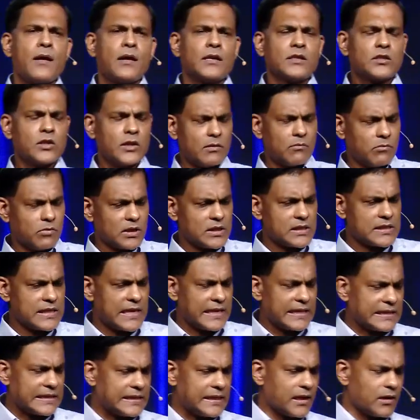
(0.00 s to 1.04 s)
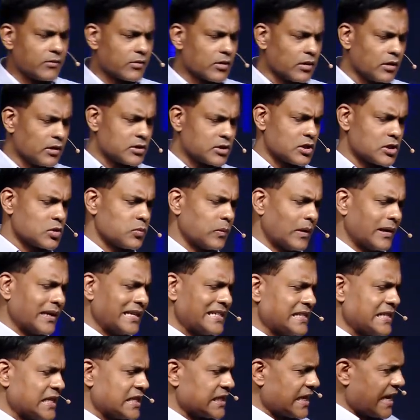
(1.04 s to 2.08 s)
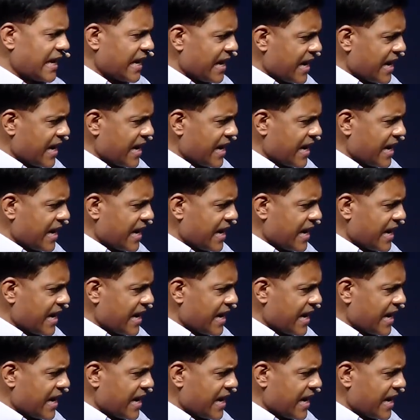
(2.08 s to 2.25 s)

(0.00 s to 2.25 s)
So in verse 19 of Colossians 1, he says,